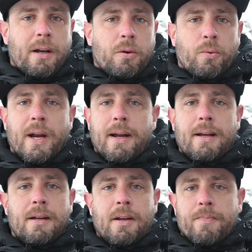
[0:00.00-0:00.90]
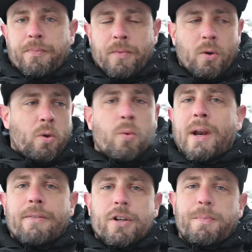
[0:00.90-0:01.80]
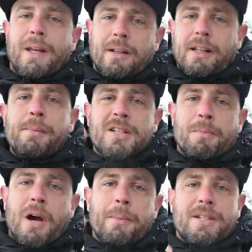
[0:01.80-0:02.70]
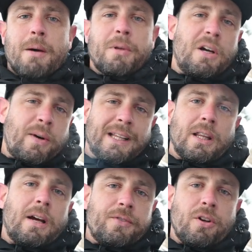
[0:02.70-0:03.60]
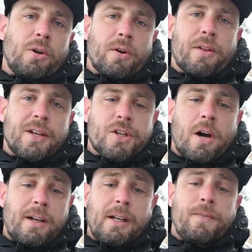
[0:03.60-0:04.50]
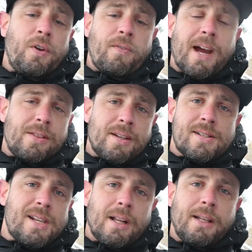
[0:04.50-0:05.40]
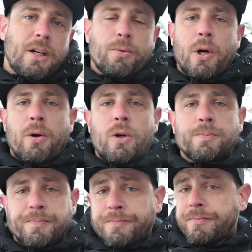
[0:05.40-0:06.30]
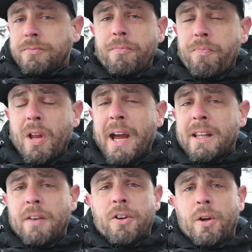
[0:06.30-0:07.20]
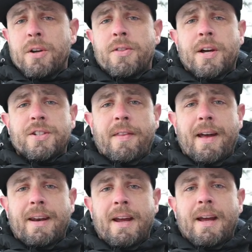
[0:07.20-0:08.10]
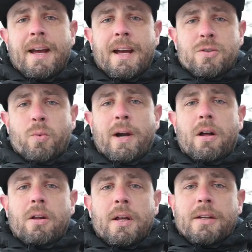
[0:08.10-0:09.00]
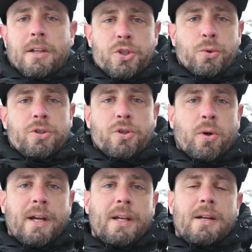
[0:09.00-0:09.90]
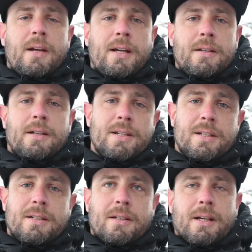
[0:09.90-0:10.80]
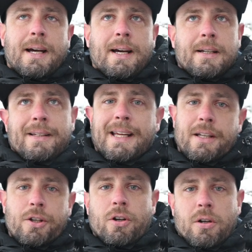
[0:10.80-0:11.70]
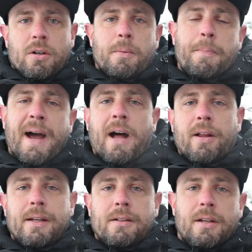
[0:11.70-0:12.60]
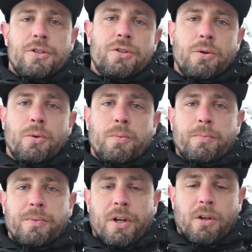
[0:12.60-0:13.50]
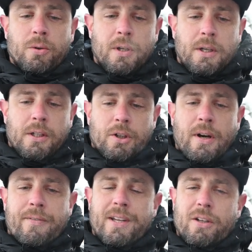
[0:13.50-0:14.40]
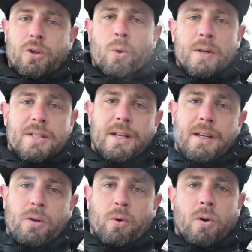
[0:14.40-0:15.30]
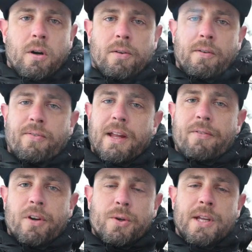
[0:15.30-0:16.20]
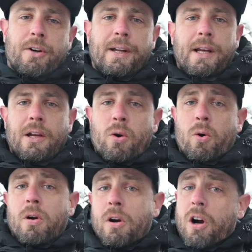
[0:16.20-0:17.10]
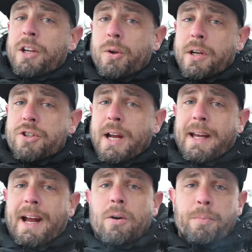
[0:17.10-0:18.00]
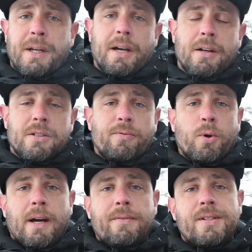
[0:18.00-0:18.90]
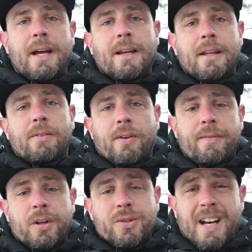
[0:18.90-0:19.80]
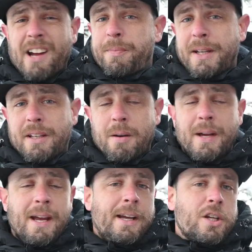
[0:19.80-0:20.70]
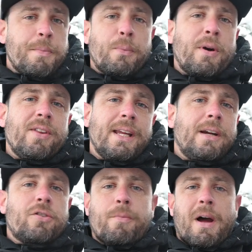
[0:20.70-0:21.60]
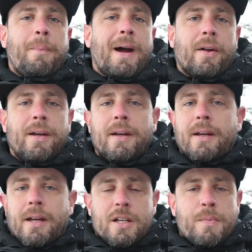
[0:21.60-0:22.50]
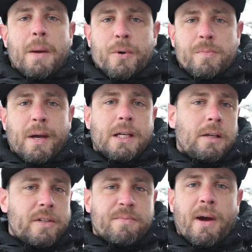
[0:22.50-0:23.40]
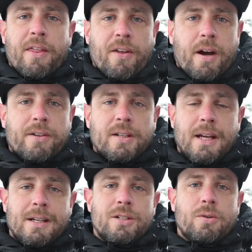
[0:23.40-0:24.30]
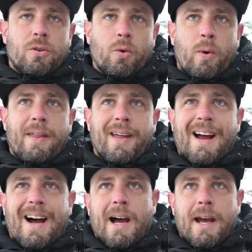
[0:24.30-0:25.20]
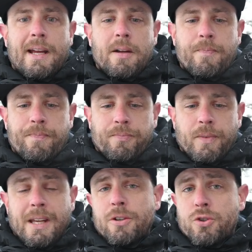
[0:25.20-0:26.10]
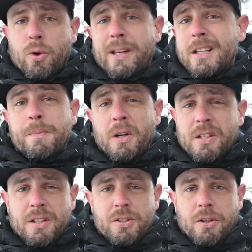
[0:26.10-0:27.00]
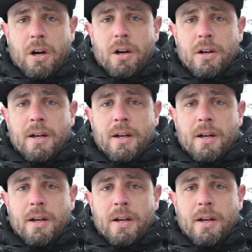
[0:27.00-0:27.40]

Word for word: down rain or whatever it's been, leave me some comments down below. I'd love to know your thoughts on it. If you've had this C L E Corojo, I'd love to know your thoughts on that as well. Did you enjoy it? Does it uh, hit your palate? Did you, you know, gravitate towards it or the flavor notes that are in it? Or are you going to check it out because of what I've said and the flavor notes that I've picked up? Because remember, everything here is from my palate. It's my perspective, it's my thoughts, and it's the way that I enjoy and experience this cigar.